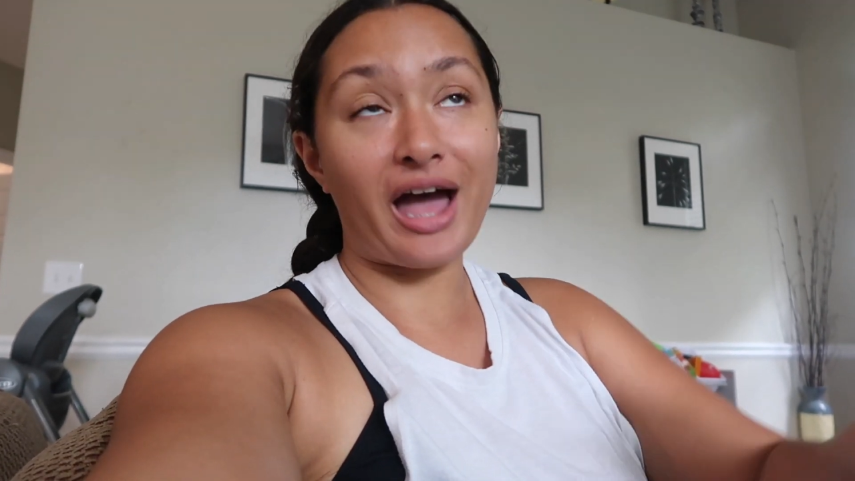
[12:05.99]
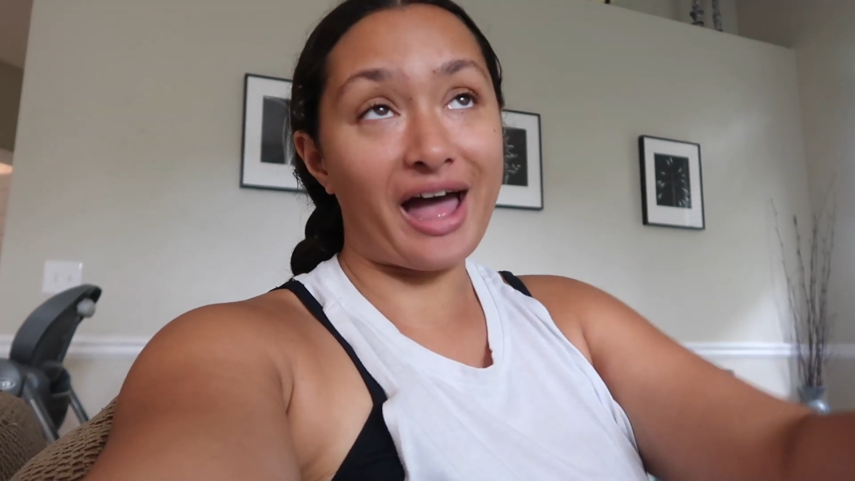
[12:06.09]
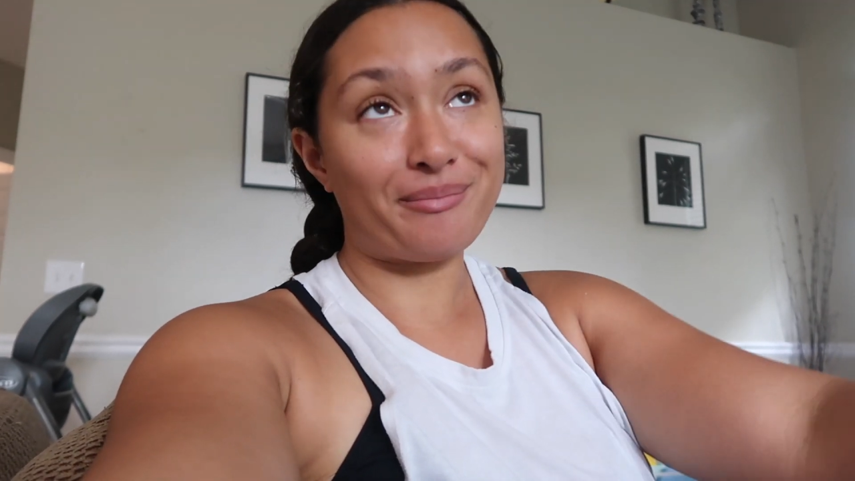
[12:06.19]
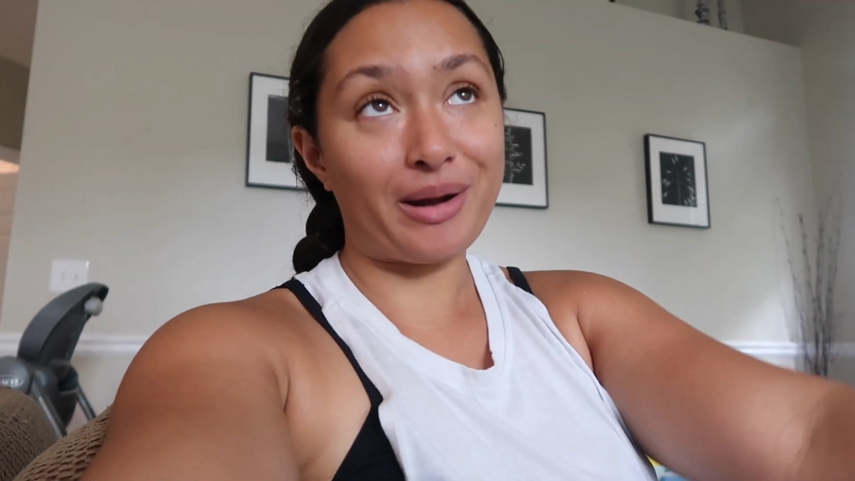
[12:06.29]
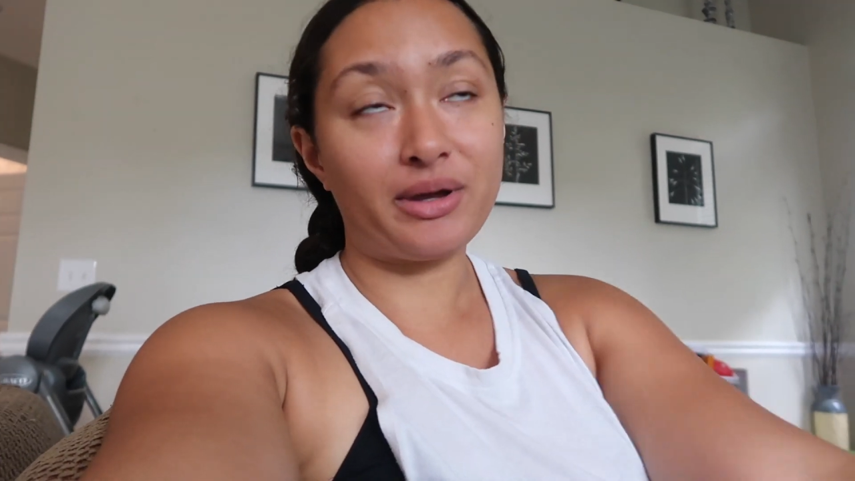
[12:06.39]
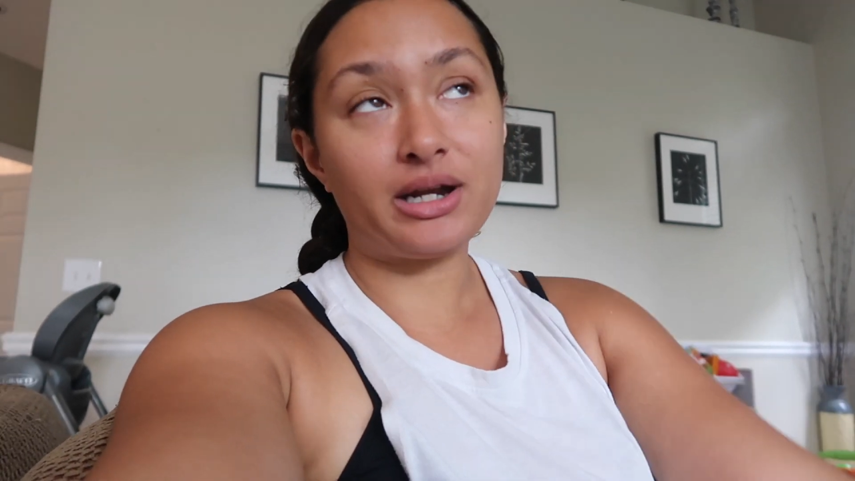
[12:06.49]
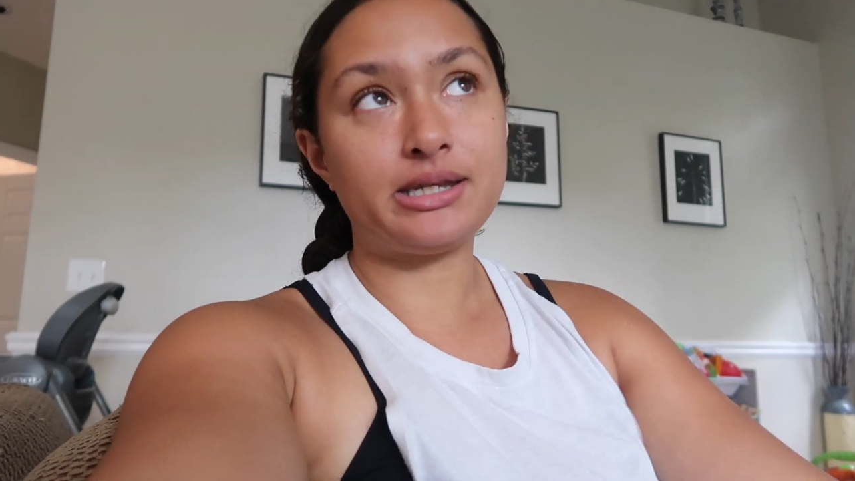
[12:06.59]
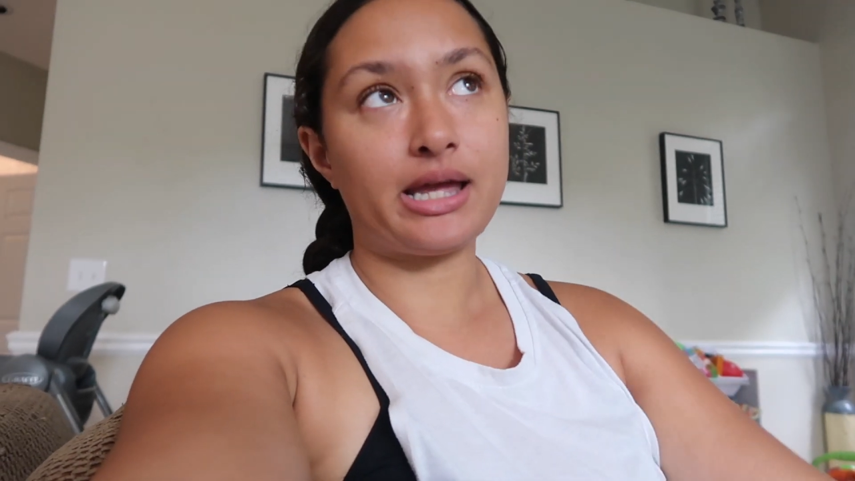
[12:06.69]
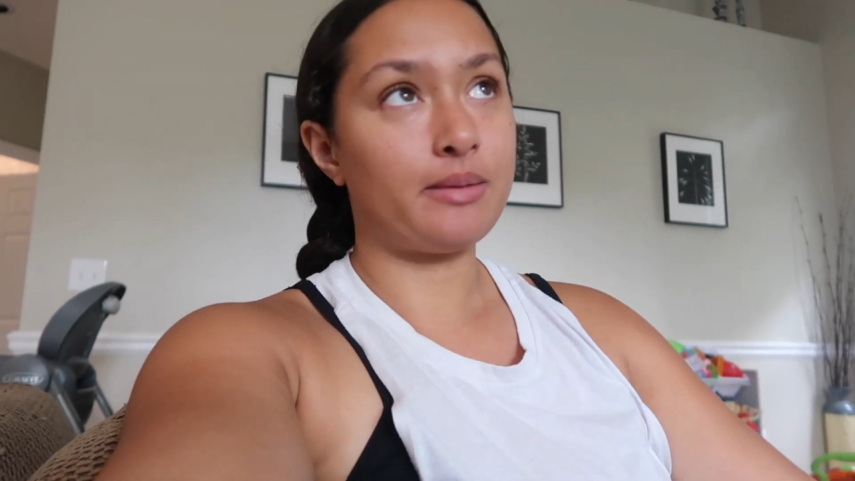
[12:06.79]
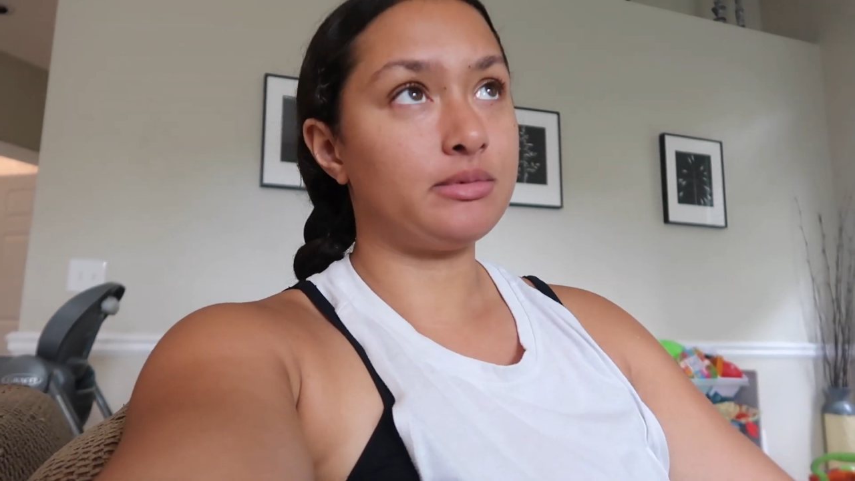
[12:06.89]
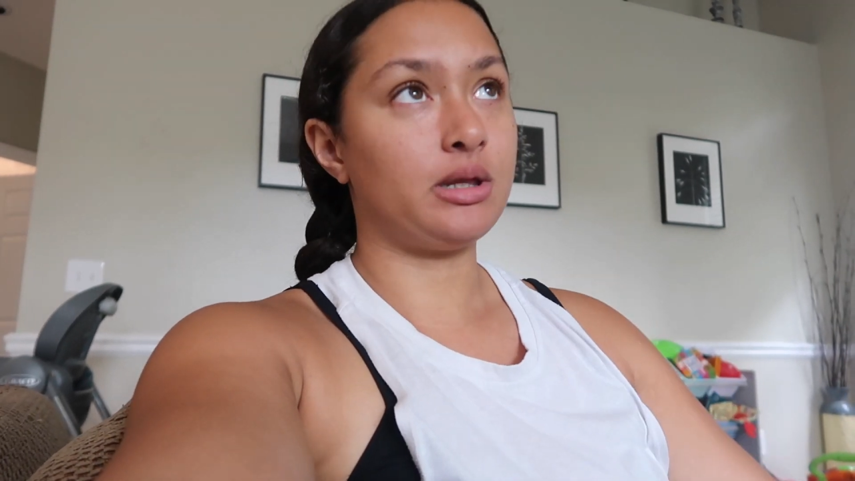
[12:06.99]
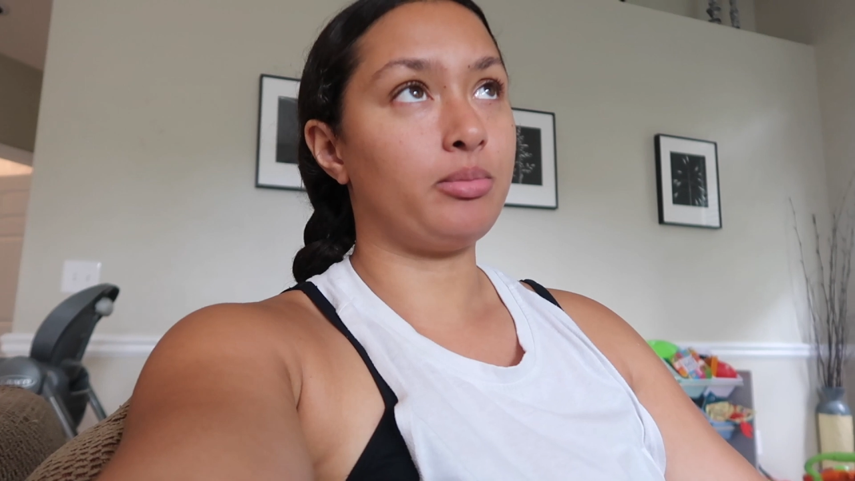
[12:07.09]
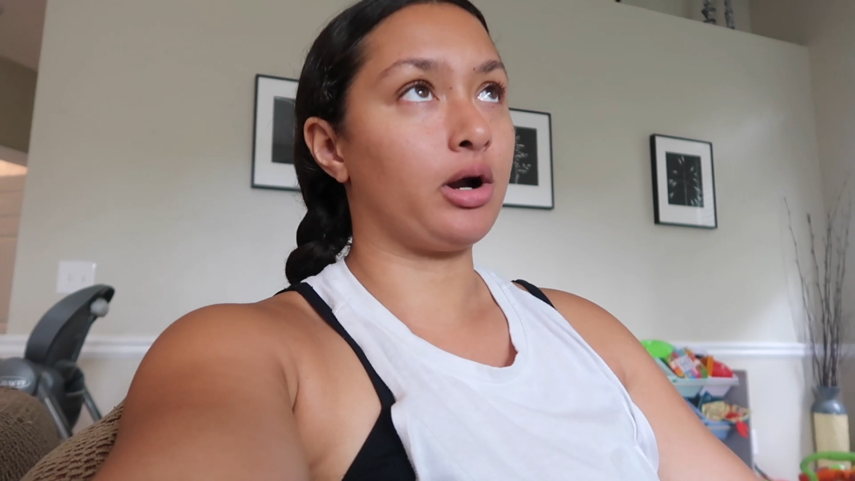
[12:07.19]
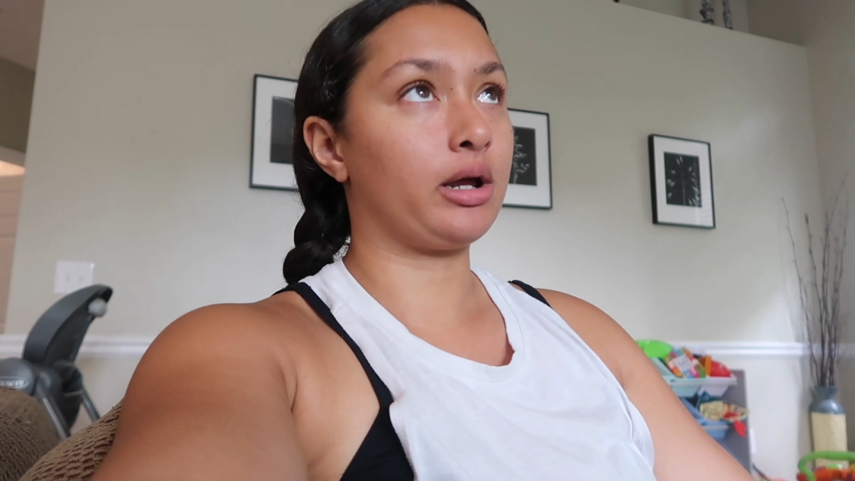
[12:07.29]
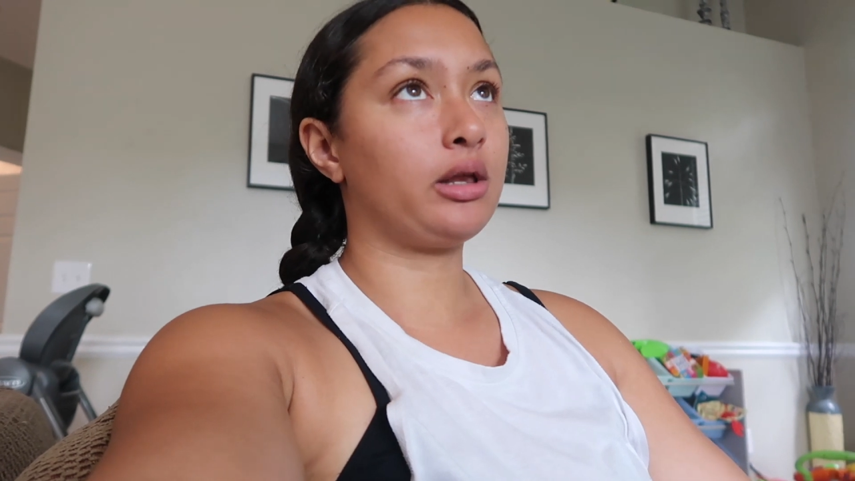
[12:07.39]
I'm probably gonna take him to the
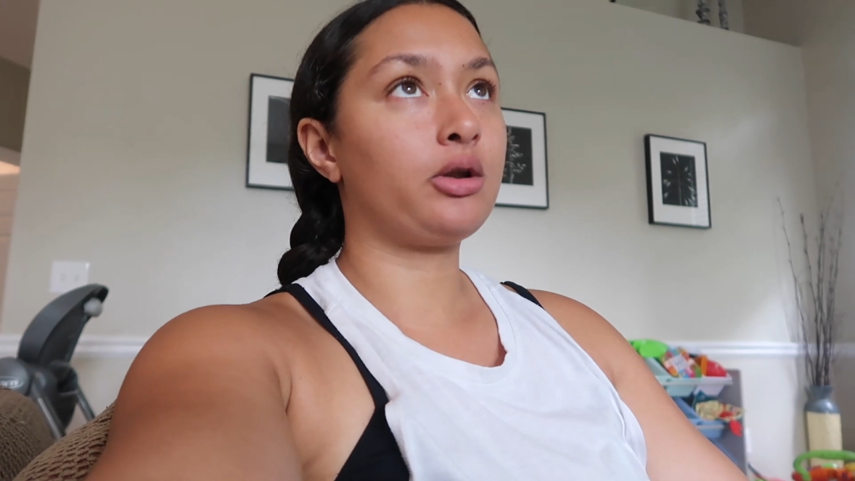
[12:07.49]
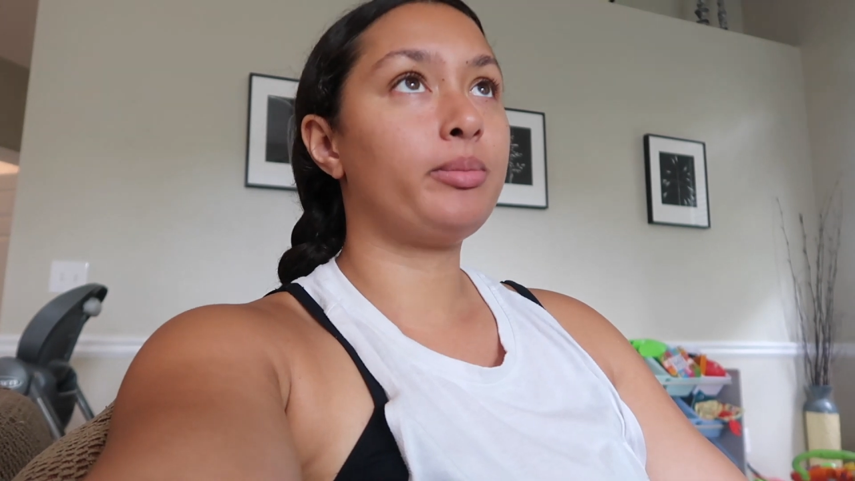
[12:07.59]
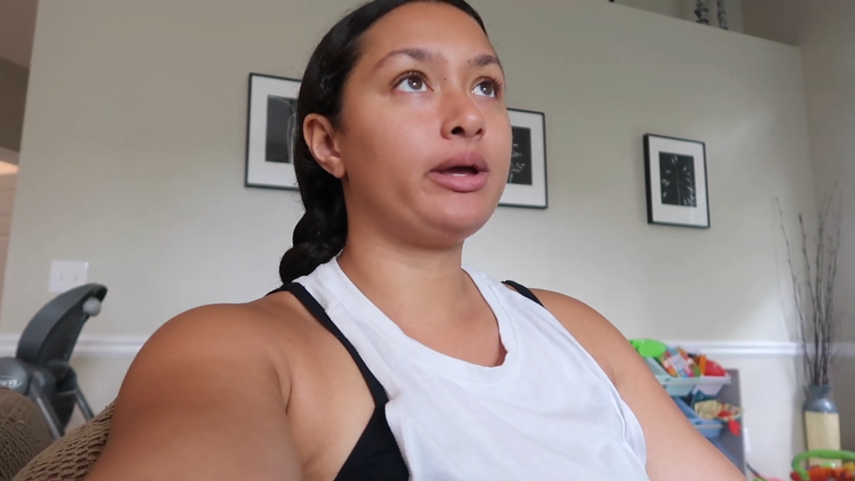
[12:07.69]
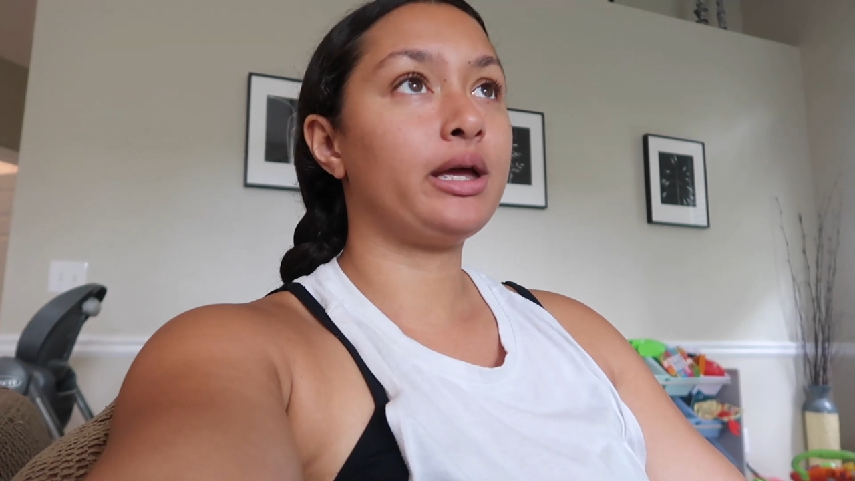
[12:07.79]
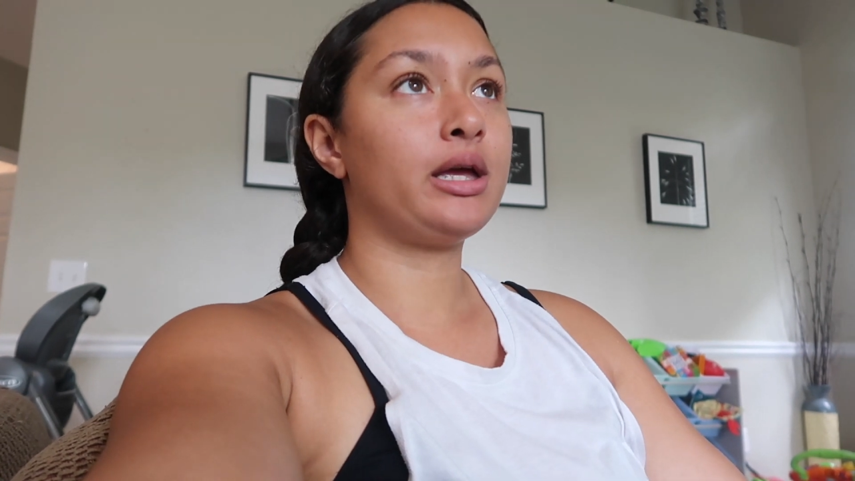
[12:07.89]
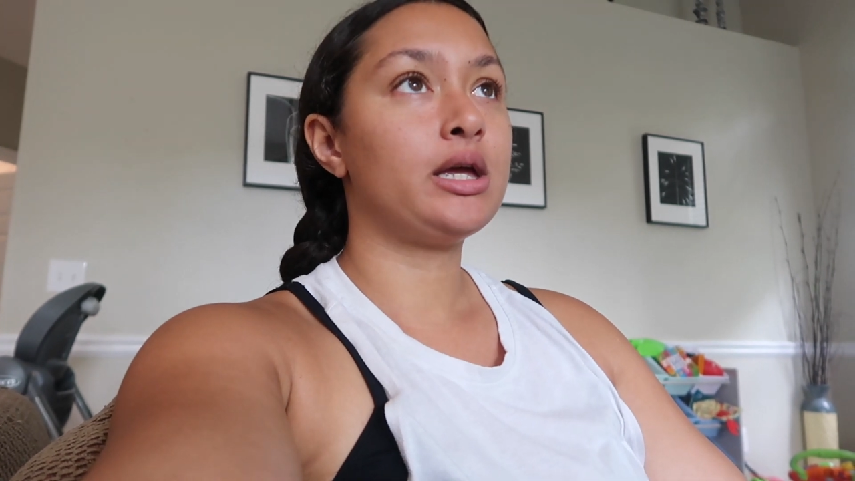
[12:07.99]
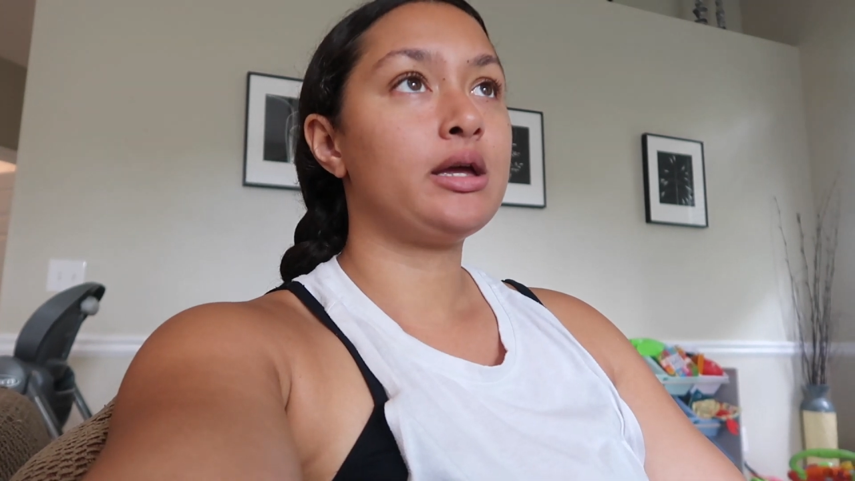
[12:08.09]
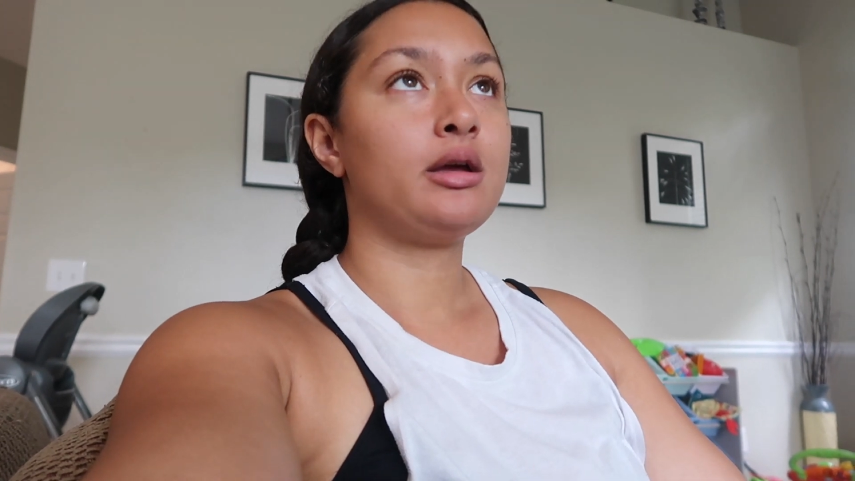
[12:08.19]
park in a little bit